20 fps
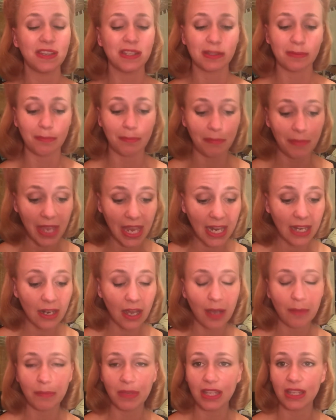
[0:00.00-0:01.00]
this may
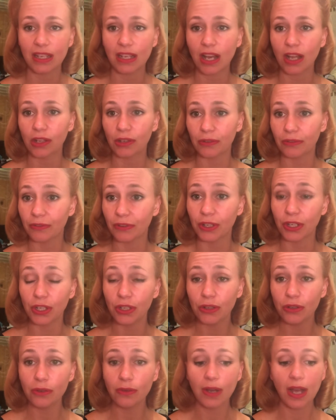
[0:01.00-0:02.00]
not be the color for
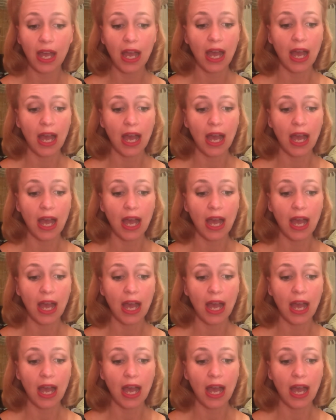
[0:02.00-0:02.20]
you.